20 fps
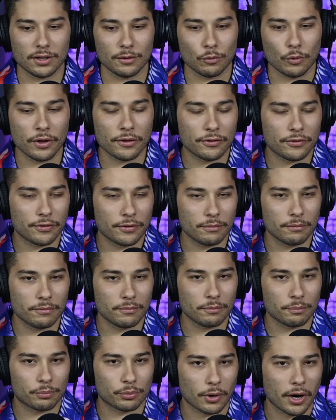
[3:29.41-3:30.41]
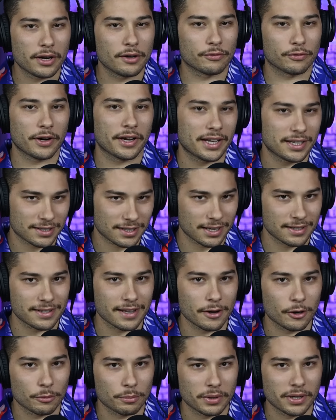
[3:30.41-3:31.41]
With Bride of Frankenstein's
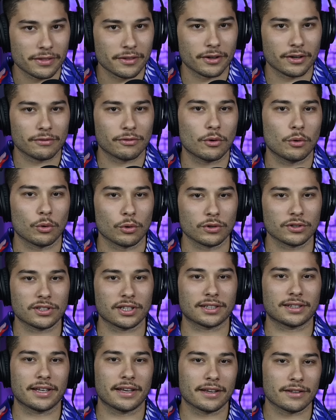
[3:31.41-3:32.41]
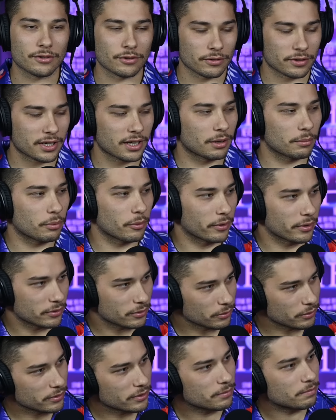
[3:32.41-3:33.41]
hair being there, of course, like the answer is kind of pointing
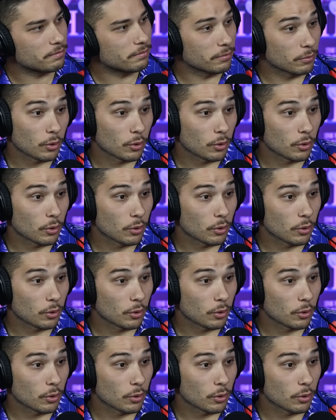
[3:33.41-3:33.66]
towards,